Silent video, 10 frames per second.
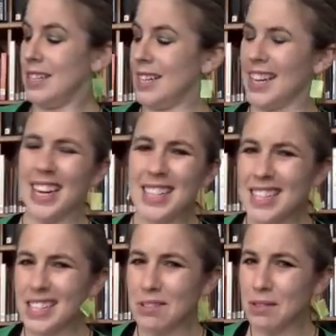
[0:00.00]
kind of
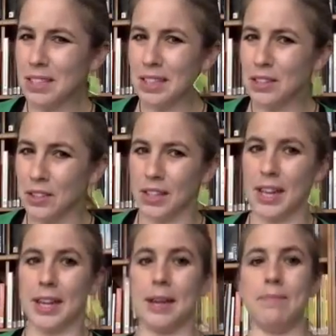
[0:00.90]
doesn't really look like
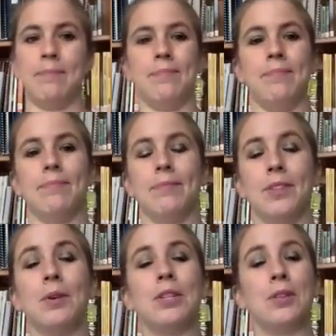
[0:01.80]
him. Though
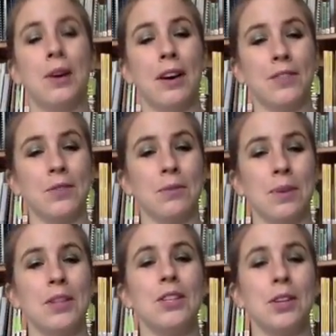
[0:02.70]
I do have to
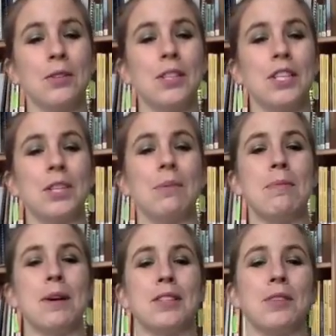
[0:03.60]
admit, the jokes that Jimmy
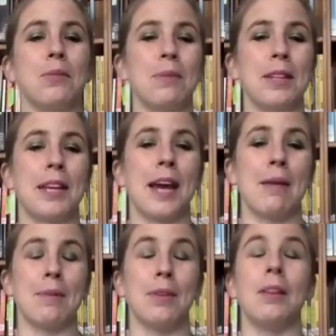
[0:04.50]
Pesto would be at the
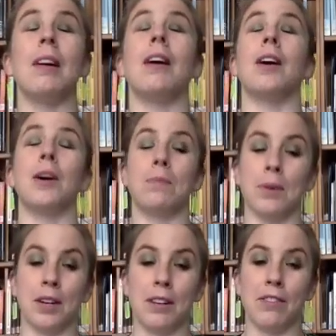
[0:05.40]
Capitol are
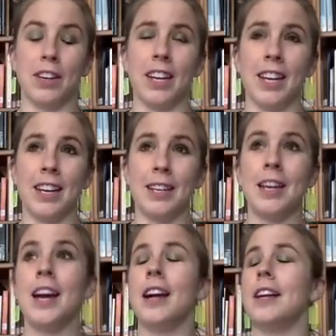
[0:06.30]
pretty funny, and
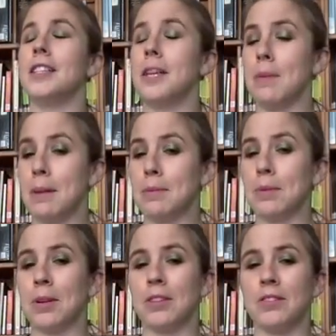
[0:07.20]
as a Bob's
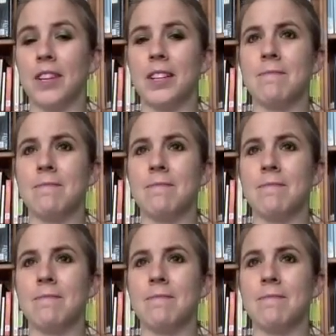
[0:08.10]
Burgers fan,